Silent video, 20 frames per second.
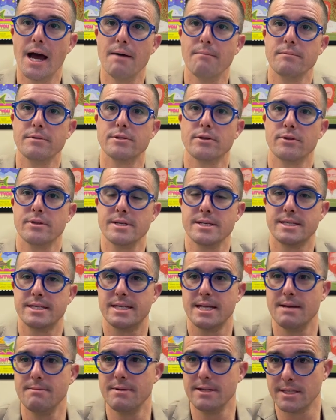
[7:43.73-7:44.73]
So the
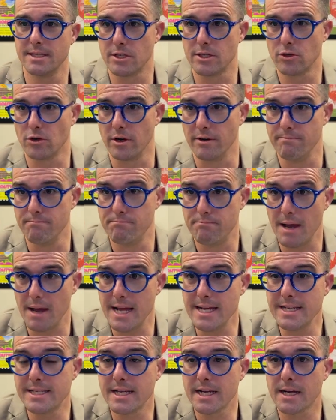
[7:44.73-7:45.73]
stem is the sort of
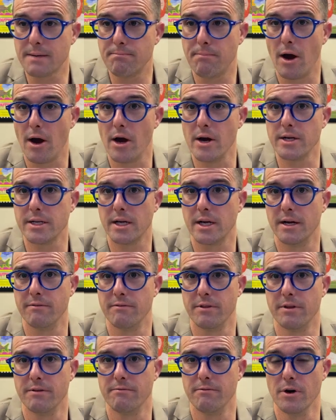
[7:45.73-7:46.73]
basic part
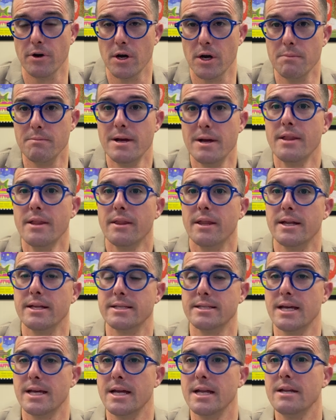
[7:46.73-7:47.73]
of the verb that is
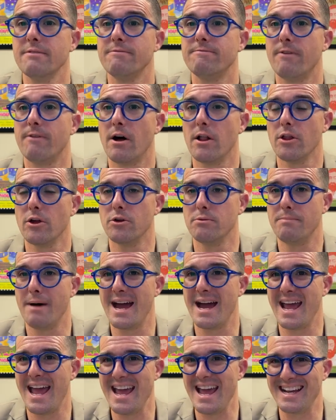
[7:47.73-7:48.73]
then followed
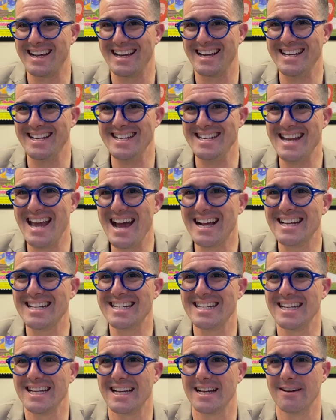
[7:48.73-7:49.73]
by a
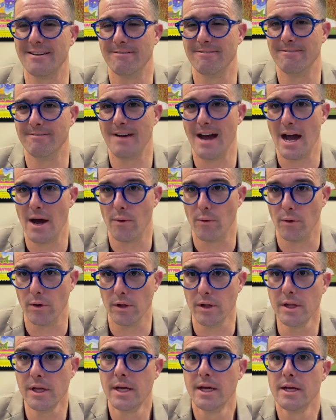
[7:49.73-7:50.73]
connecting
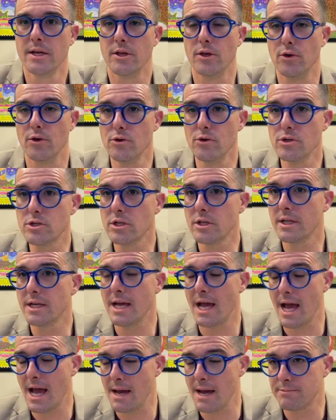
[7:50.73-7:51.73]
vowel,
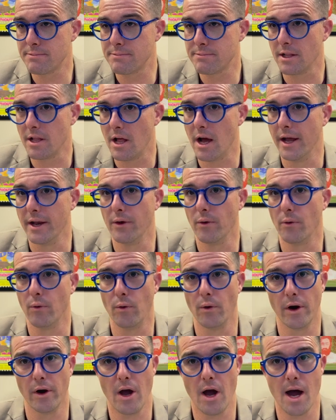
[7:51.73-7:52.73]
usually epsilon
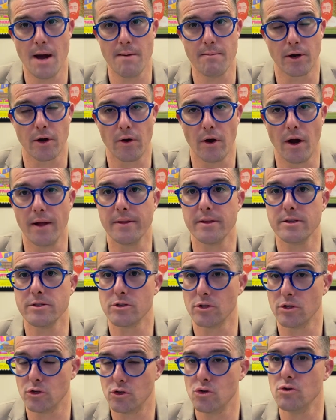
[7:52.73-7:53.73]
or omicron. These are
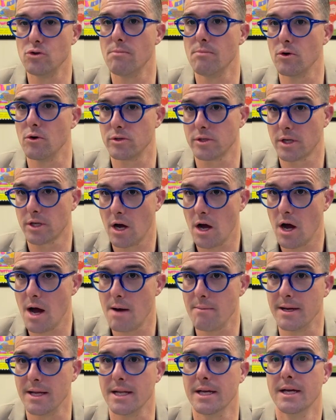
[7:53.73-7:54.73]
the two most
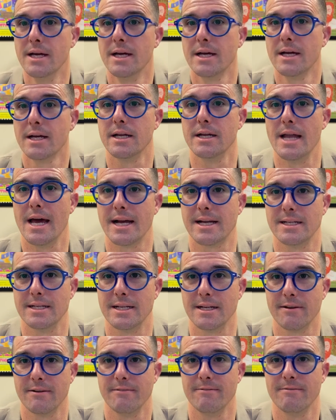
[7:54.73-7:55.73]
common
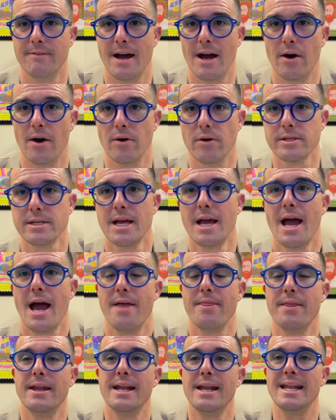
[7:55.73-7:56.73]
connecting vowels,
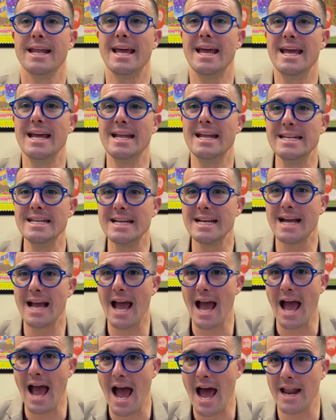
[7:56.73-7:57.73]
and then an ending
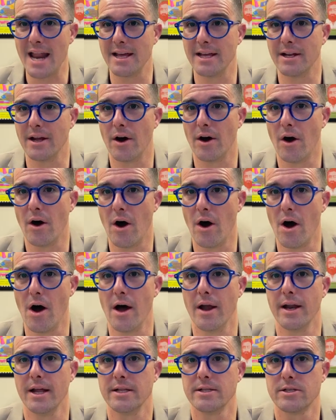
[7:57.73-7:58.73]
added
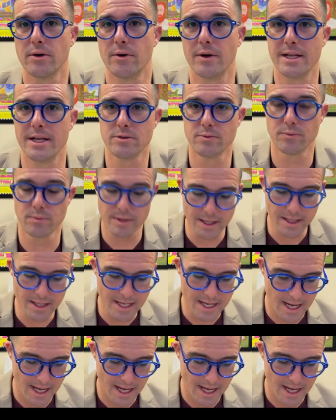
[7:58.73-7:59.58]
on. And so it is really